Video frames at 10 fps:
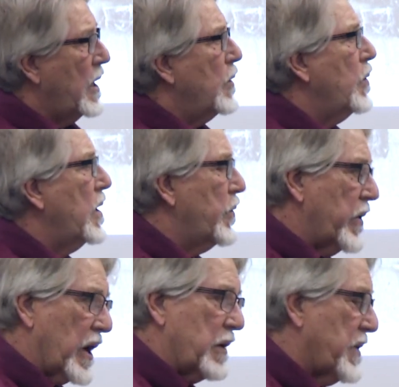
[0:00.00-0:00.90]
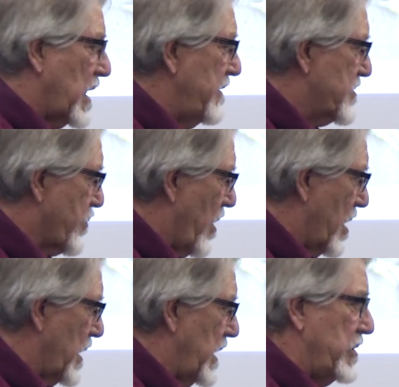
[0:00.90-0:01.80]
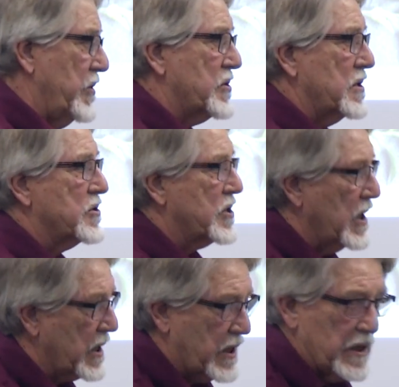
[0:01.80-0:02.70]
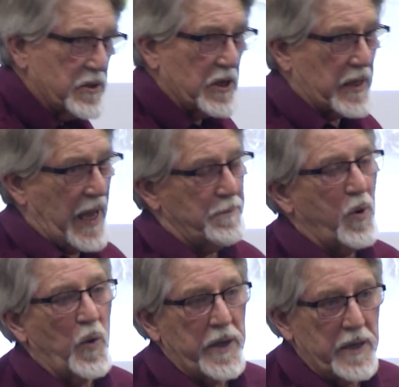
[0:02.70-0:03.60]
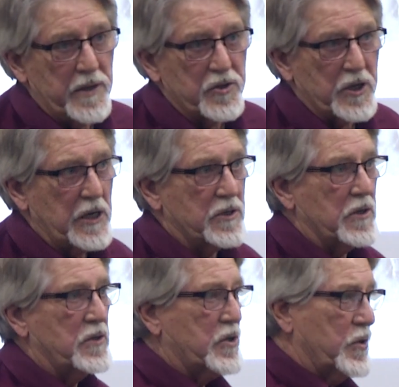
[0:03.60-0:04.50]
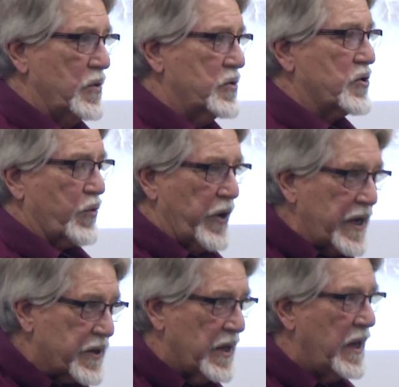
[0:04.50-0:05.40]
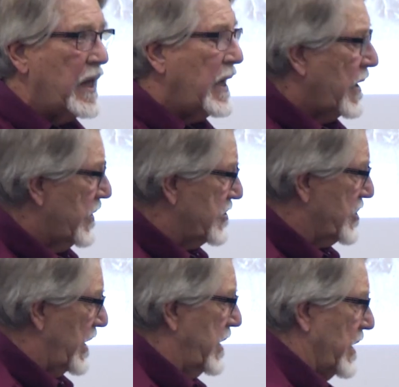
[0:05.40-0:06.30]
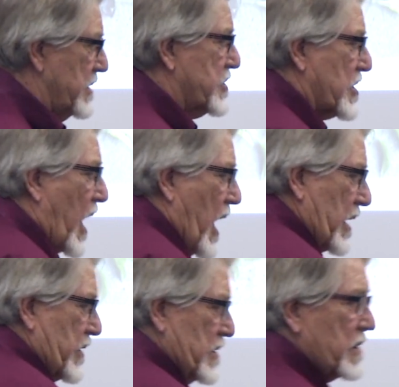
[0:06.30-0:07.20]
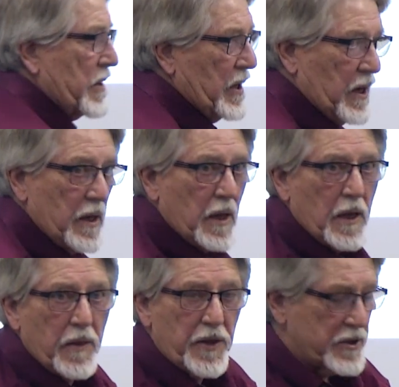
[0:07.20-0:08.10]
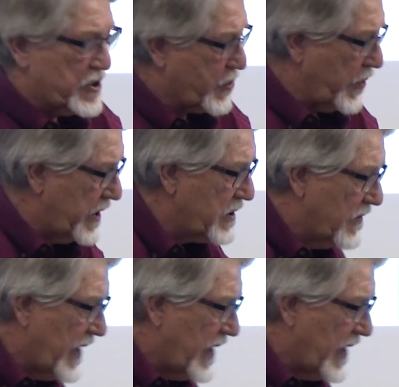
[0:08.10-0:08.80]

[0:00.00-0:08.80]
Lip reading: We really believe strongly in using silicates at that point in the season to strengthen the seedling stalk, the strength of